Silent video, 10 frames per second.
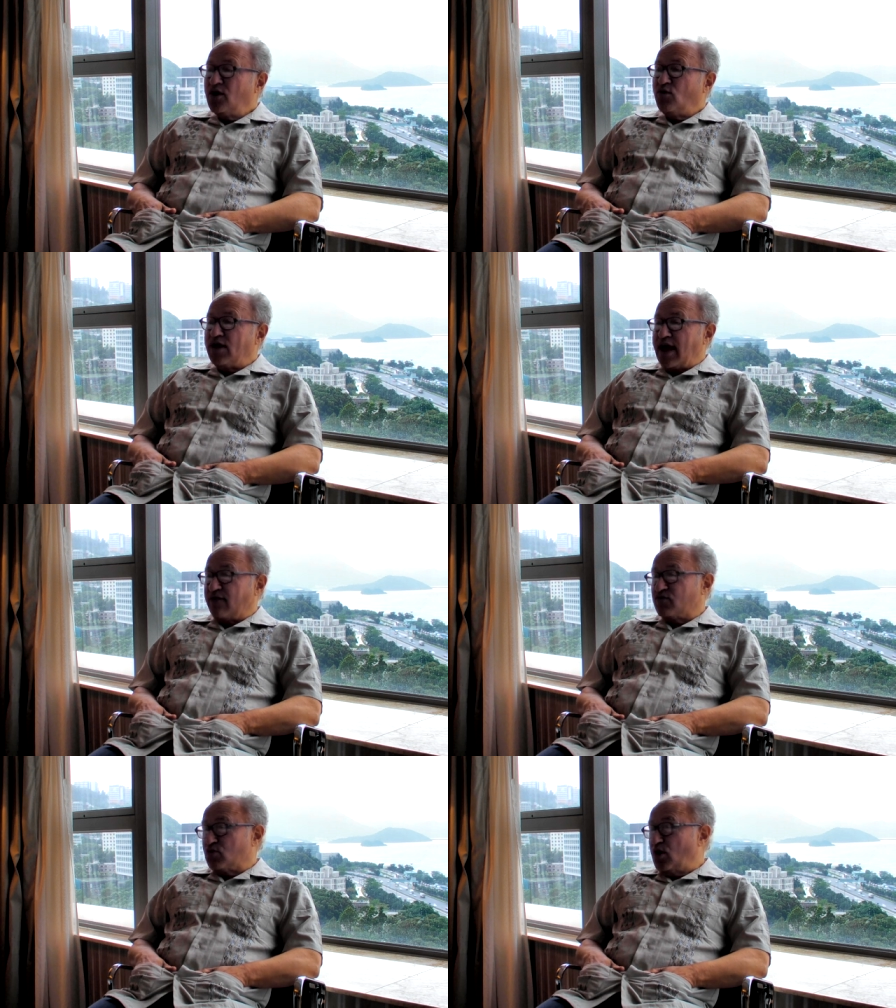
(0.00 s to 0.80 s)
when
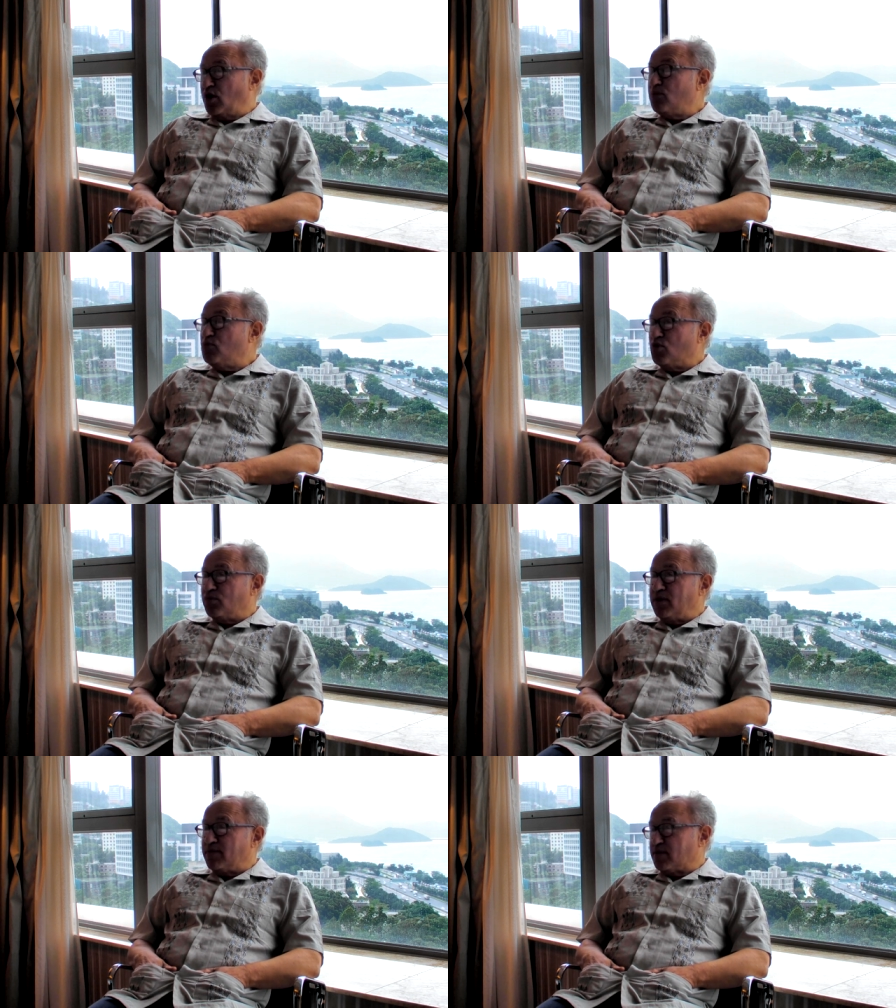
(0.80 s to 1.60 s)
after all, poor
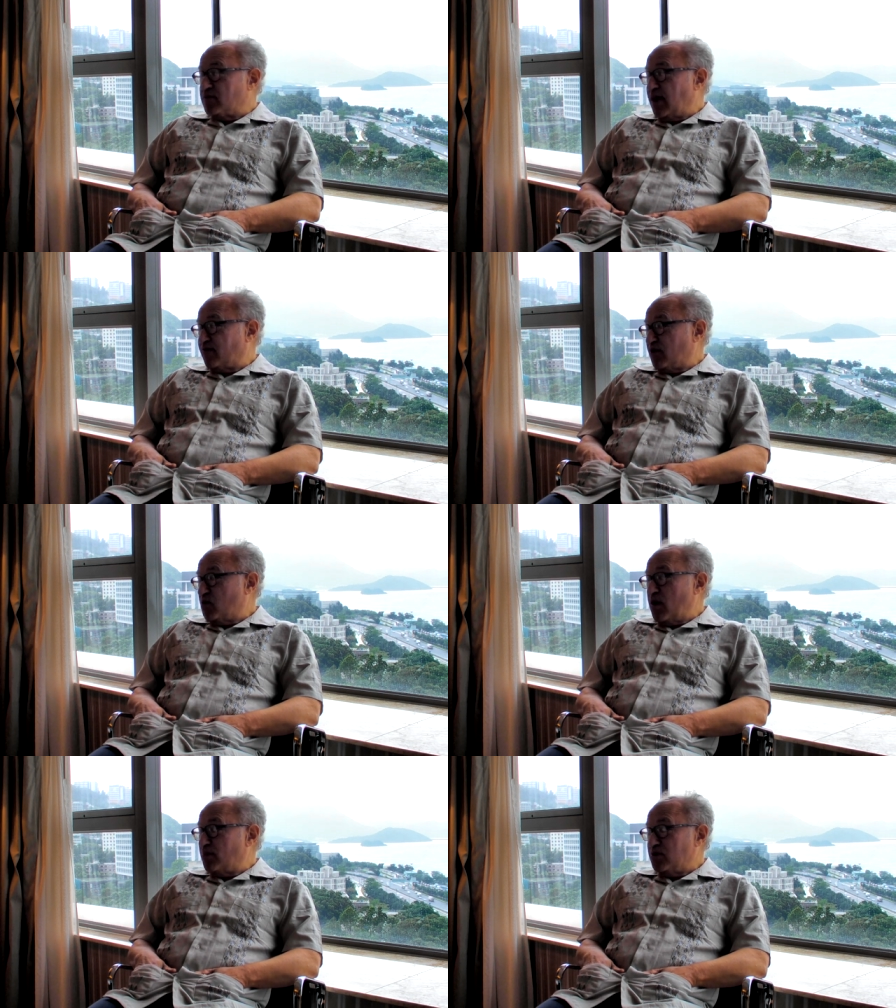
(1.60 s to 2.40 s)
people are not very
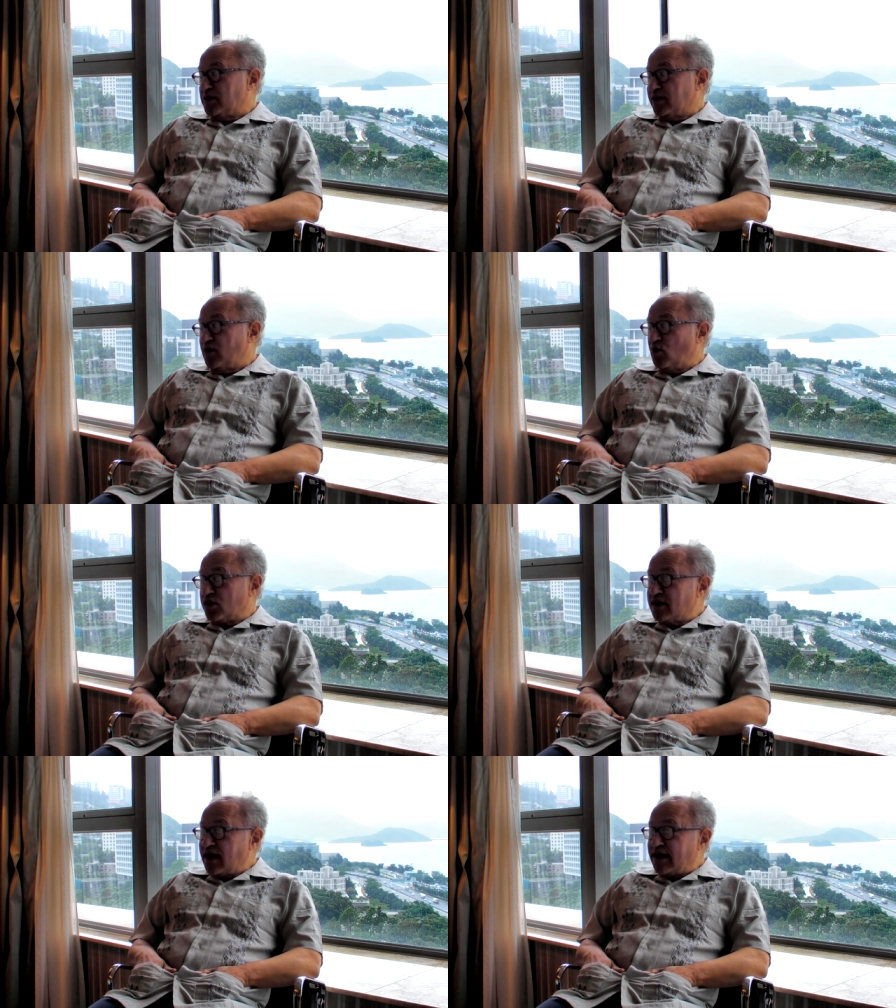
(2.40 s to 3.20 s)
well politically
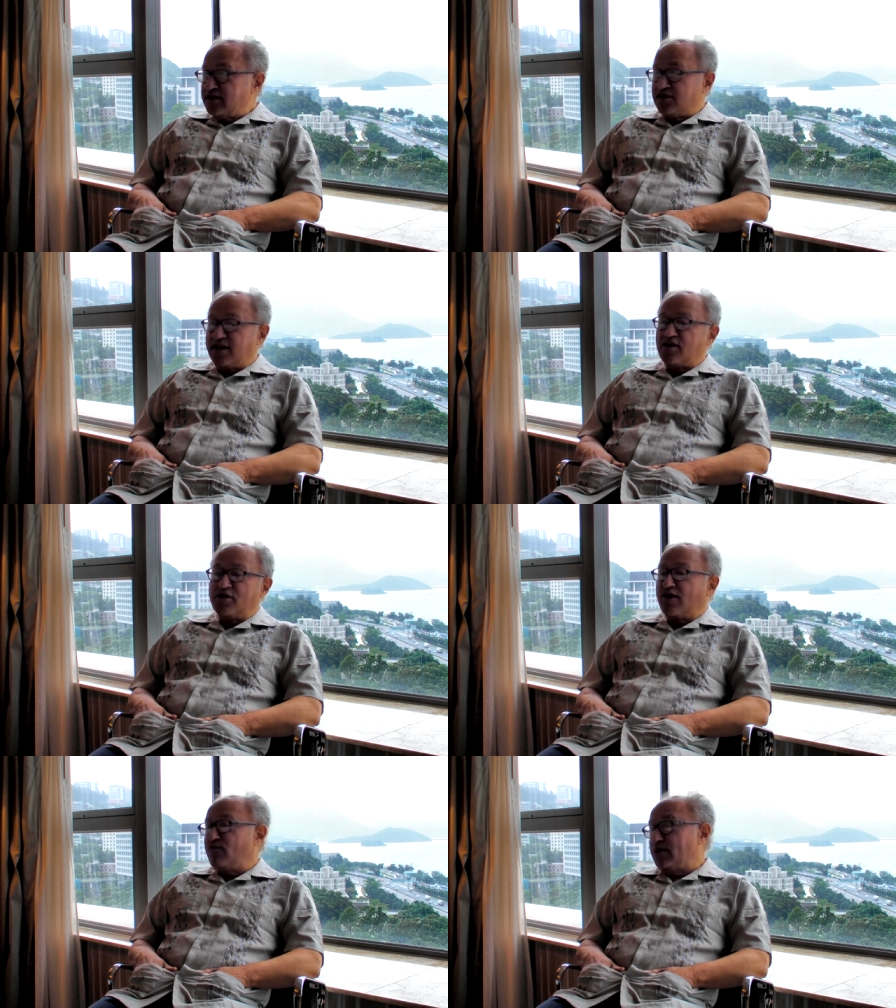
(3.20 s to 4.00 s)
organized, they
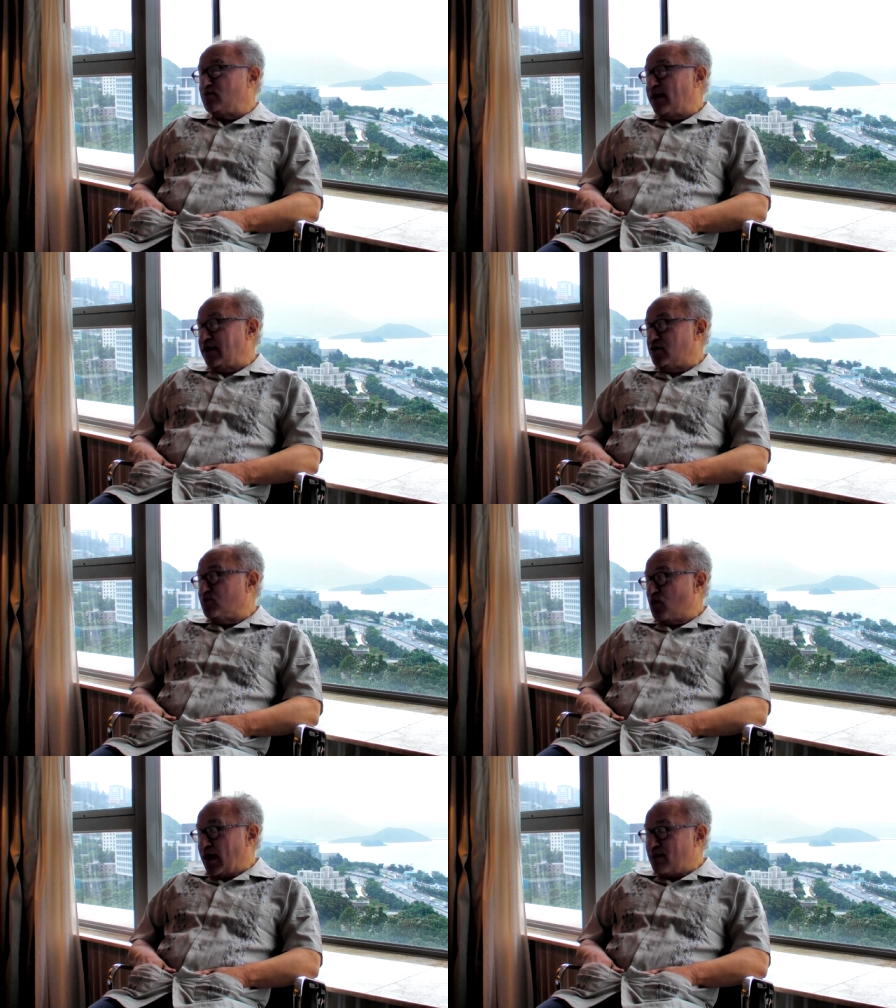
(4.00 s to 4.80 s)
don't have much money to
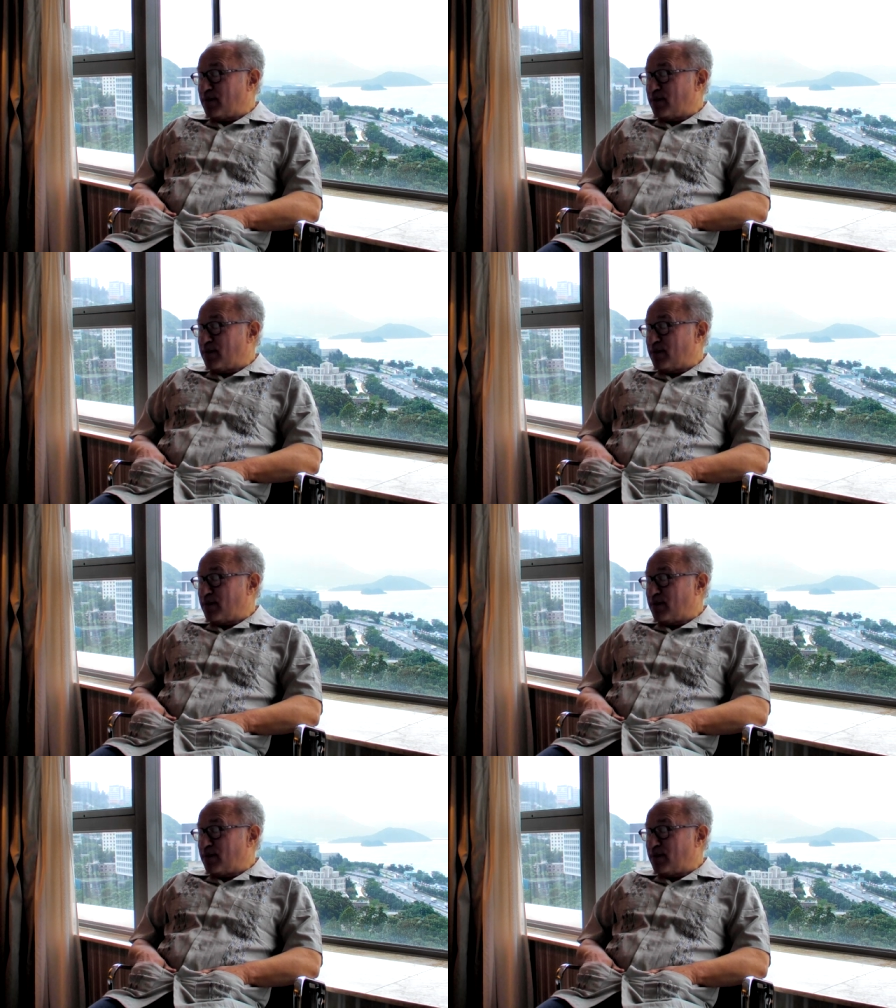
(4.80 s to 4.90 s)
bribe